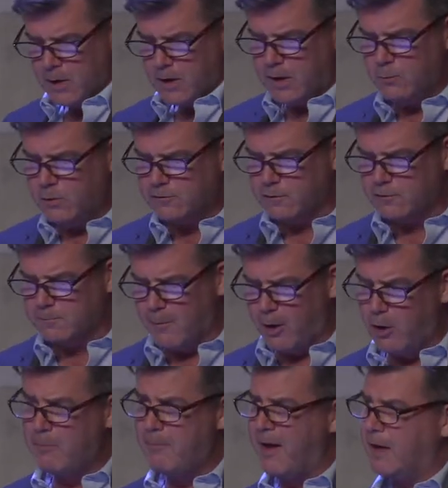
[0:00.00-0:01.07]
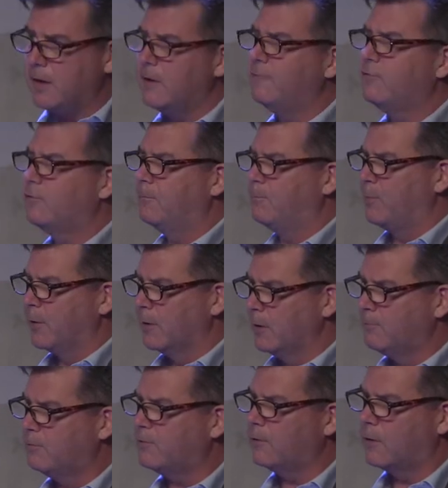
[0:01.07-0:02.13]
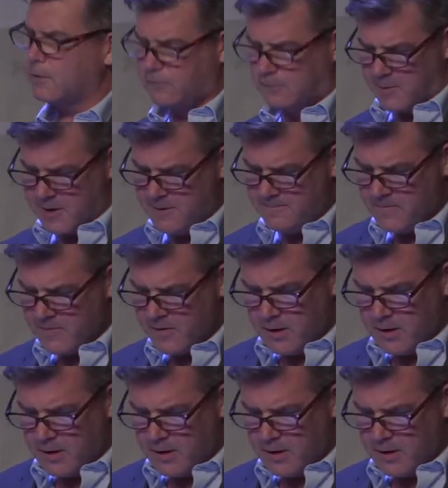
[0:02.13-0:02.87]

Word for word: in which a small band of superb swordsmen